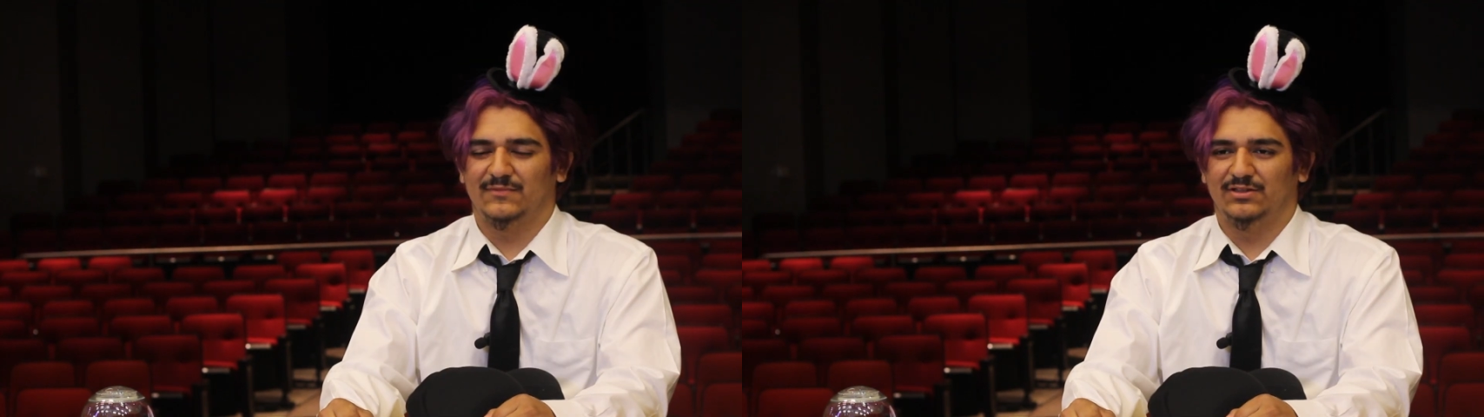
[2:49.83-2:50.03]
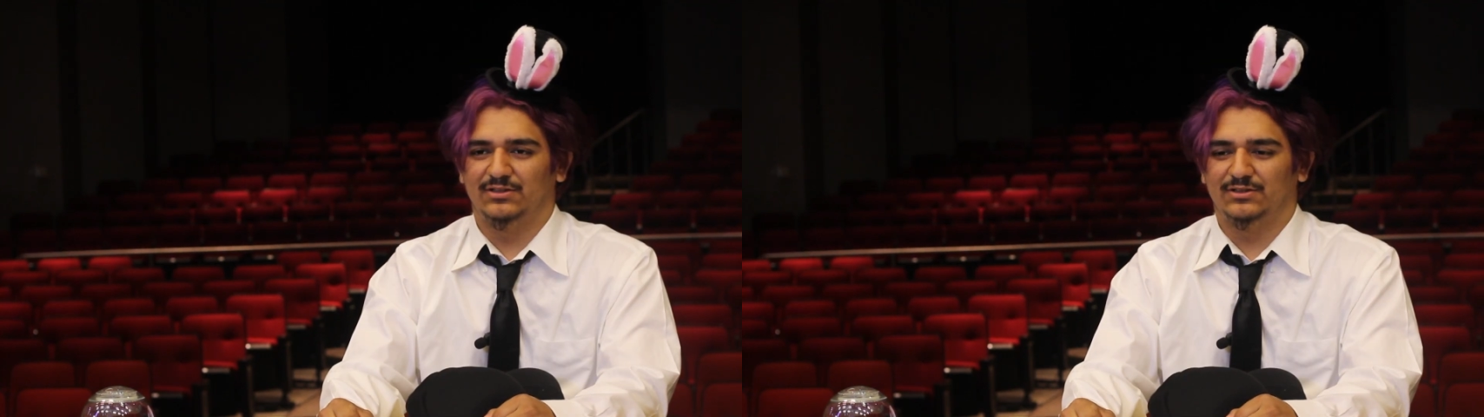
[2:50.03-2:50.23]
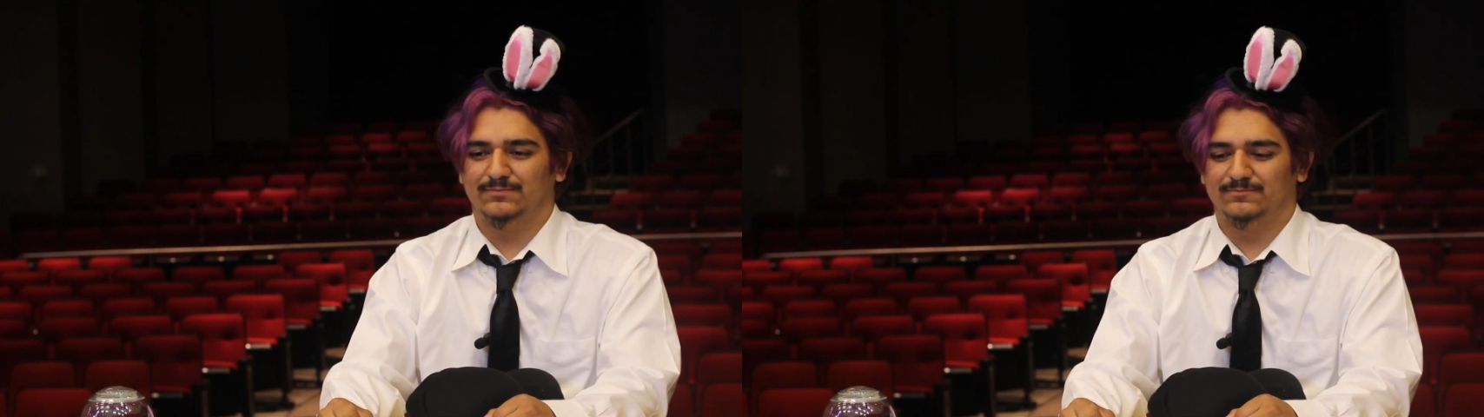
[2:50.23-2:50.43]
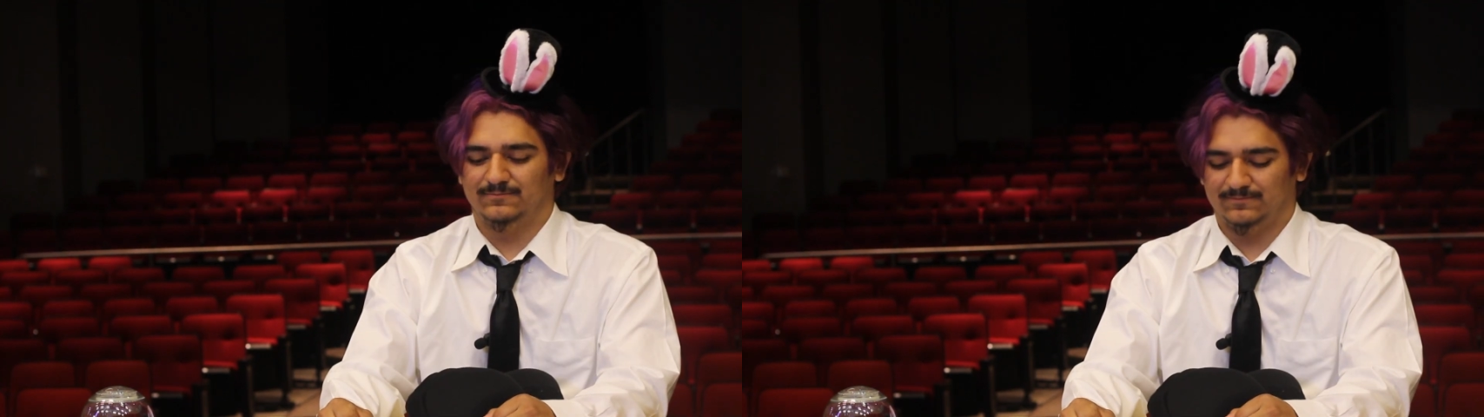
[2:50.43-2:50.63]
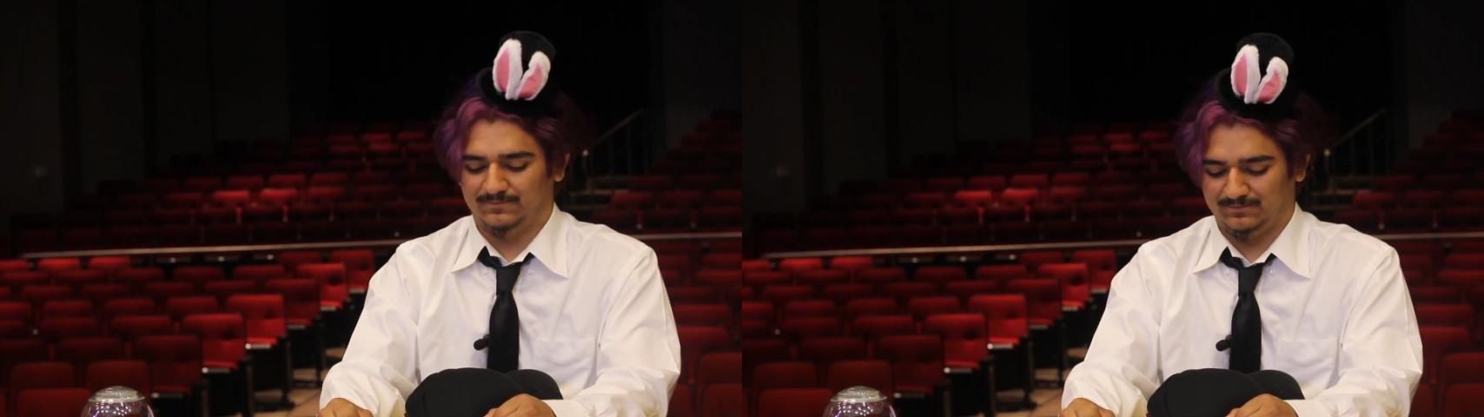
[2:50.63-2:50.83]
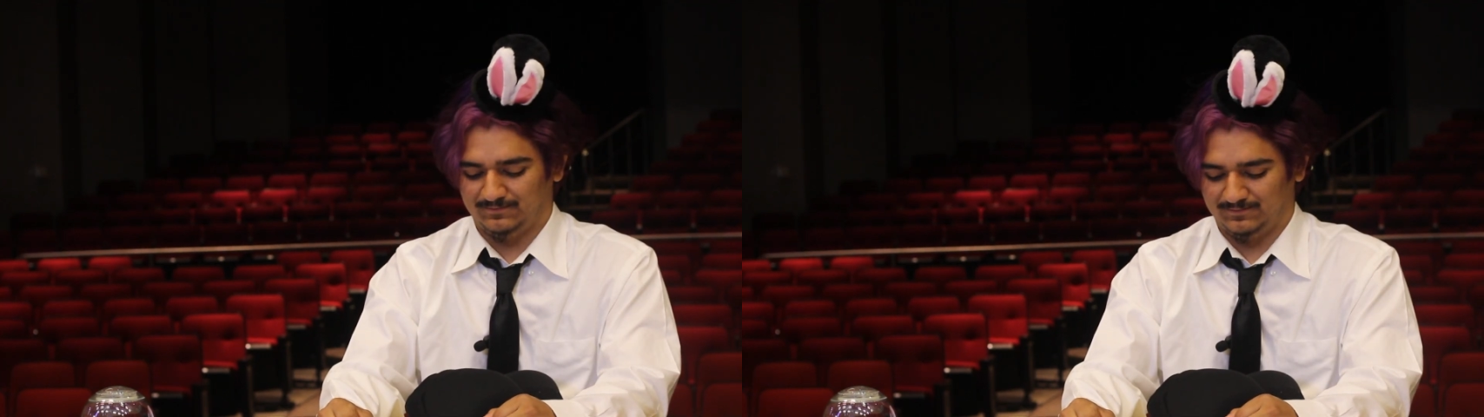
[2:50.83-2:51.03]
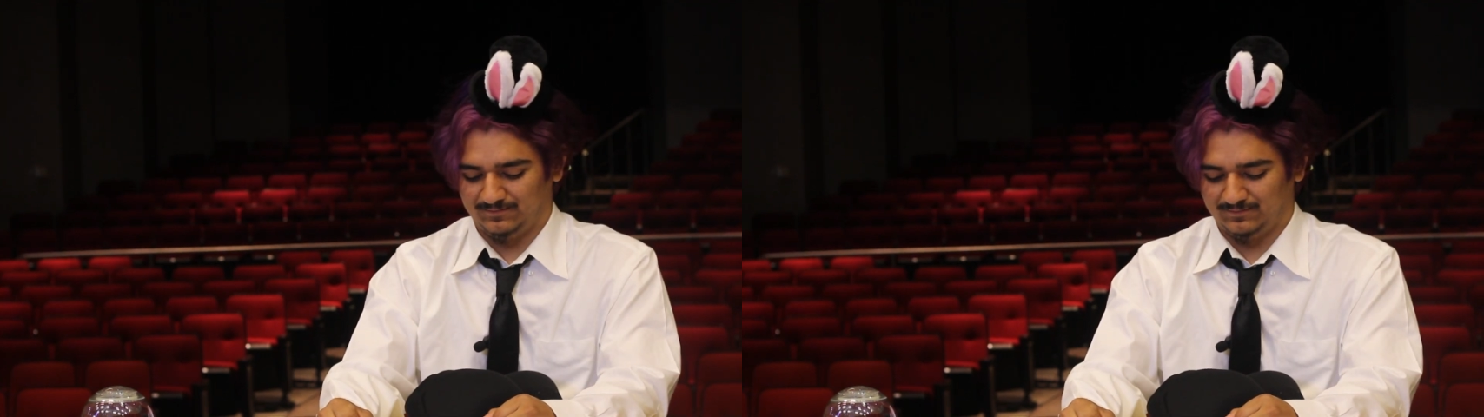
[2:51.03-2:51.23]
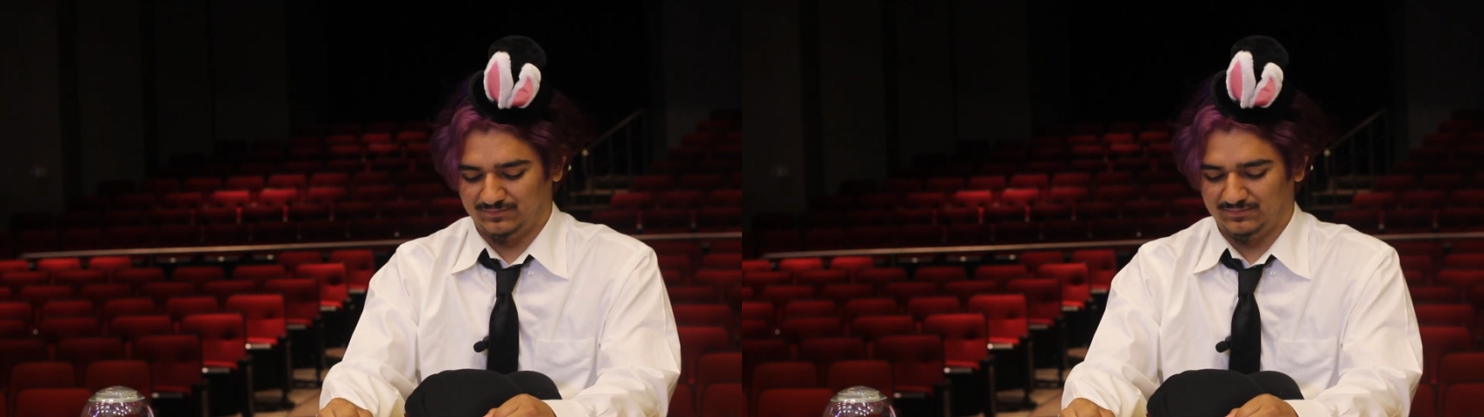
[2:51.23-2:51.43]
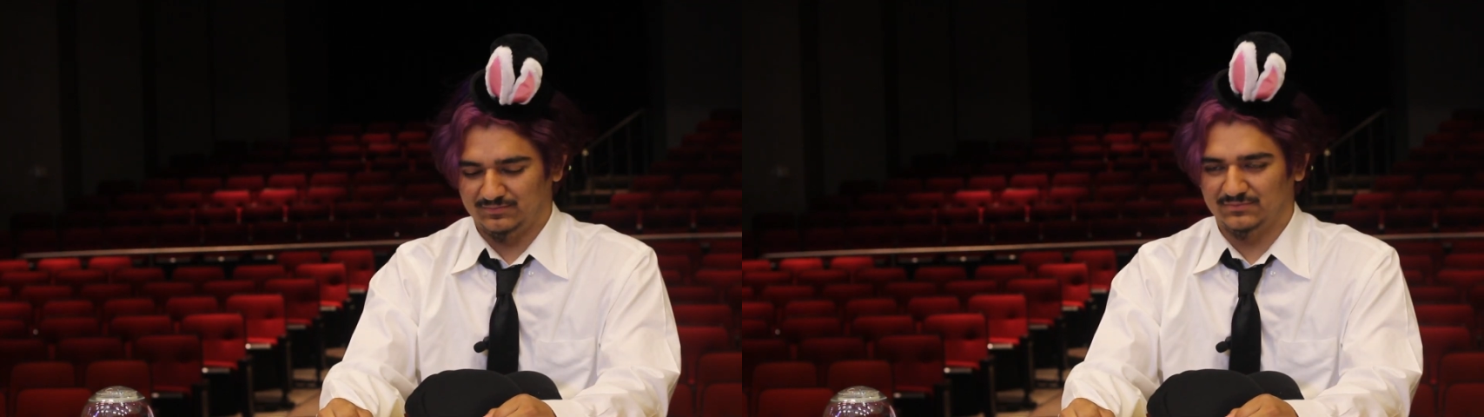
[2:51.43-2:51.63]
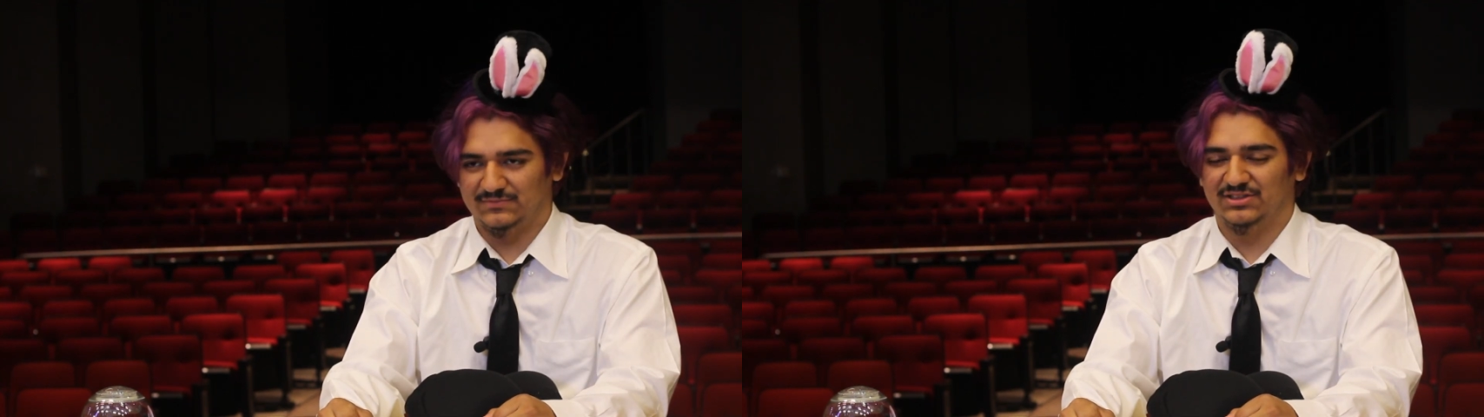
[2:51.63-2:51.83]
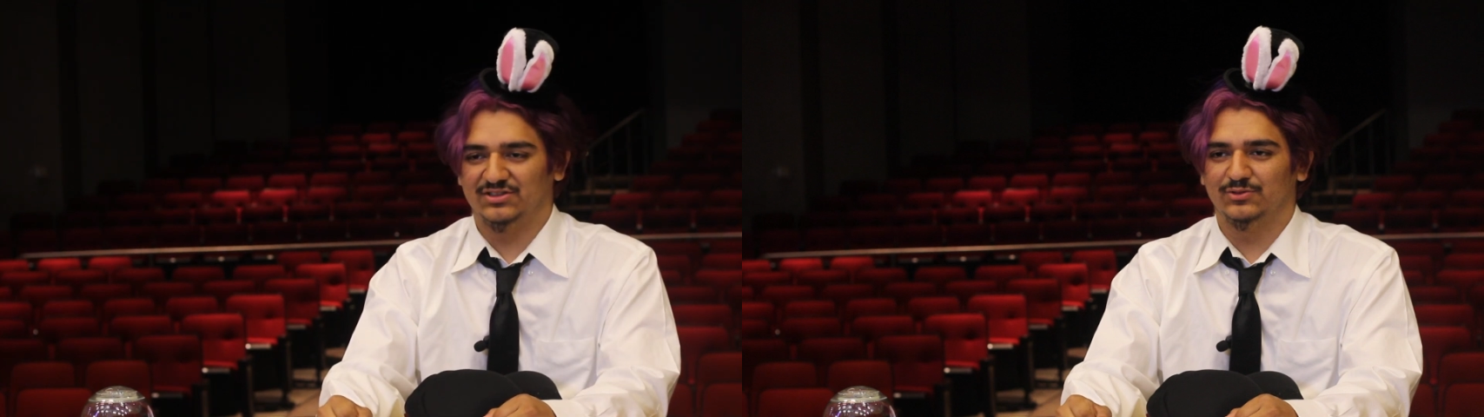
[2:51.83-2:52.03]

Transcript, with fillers: Yep. This